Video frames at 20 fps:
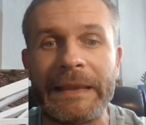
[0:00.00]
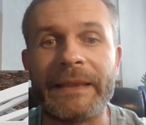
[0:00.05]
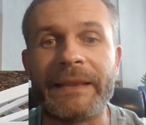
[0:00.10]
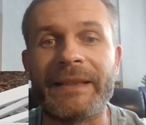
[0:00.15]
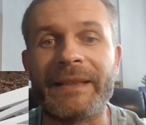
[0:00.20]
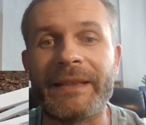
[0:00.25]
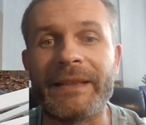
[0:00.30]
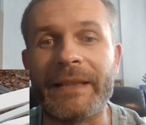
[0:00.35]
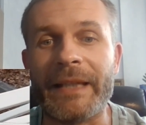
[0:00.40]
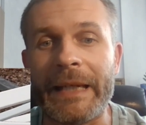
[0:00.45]

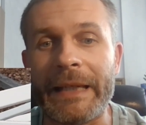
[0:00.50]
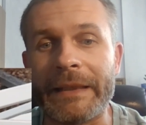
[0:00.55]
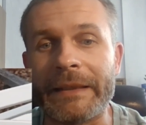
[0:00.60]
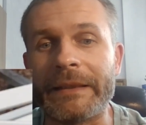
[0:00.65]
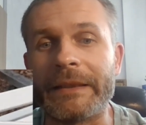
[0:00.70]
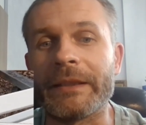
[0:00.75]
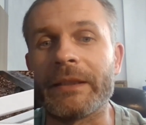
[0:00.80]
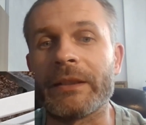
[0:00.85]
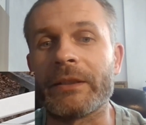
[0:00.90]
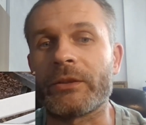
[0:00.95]
and then
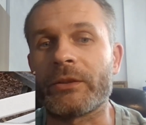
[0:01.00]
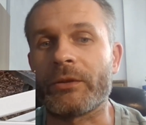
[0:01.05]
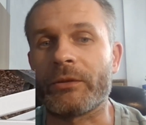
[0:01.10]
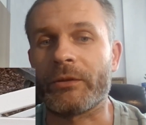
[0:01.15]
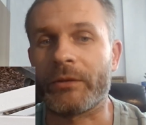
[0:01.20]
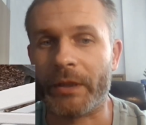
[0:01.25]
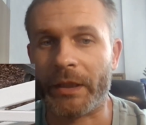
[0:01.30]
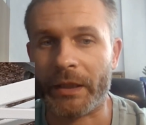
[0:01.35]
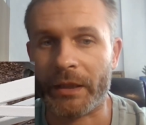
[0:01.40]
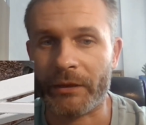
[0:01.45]
it
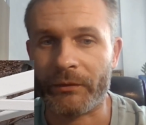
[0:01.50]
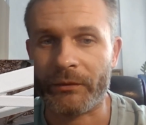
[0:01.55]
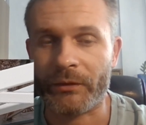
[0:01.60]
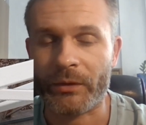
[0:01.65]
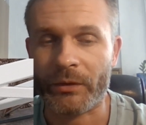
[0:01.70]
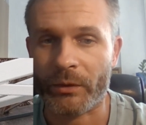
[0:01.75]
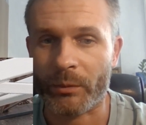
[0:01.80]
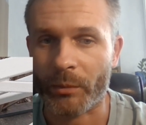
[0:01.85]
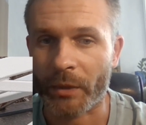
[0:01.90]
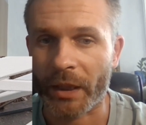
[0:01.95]
arrived
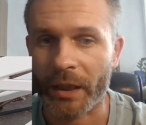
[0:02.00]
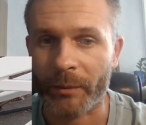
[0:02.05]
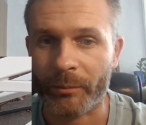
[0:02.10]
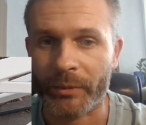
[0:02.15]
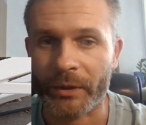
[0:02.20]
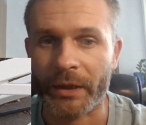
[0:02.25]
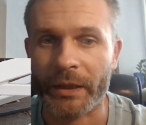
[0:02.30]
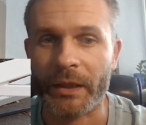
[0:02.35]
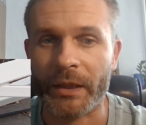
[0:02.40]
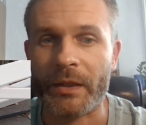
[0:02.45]
to my
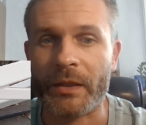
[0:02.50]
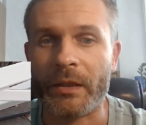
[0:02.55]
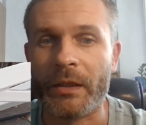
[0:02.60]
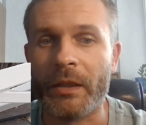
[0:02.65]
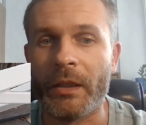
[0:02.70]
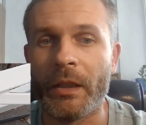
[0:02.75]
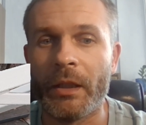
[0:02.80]
place.